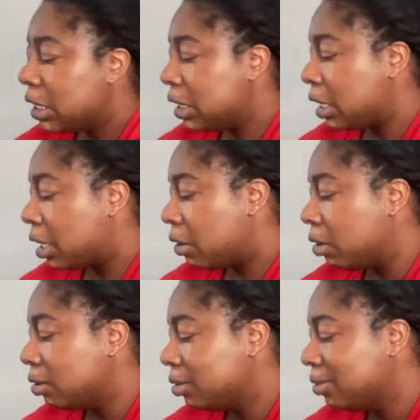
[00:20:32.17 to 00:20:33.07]
you know,
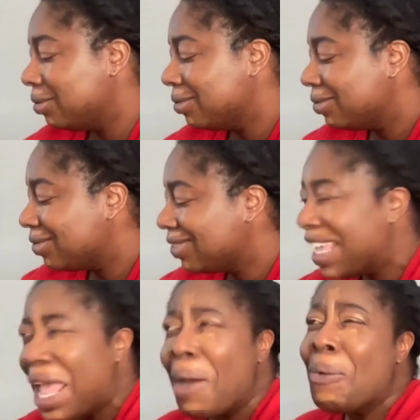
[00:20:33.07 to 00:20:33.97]

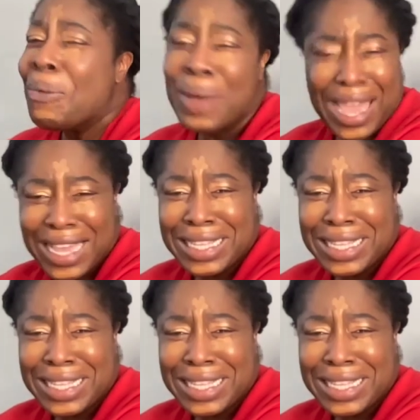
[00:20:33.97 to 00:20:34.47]
what?